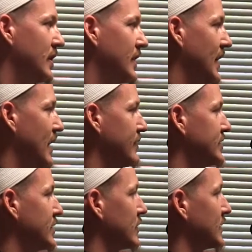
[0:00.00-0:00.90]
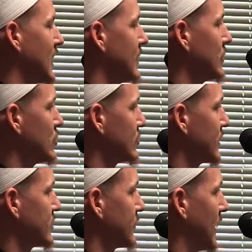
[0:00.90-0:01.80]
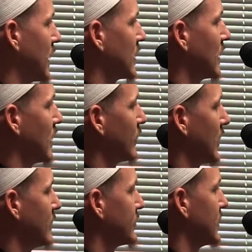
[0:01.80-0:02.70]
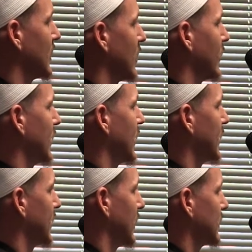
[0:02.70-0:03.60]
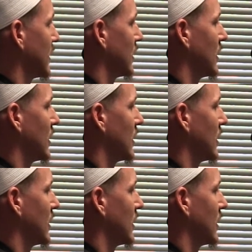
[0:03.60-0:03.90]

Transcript: That every single time that you say subhanallah, alhamdulillah, wa la ilaha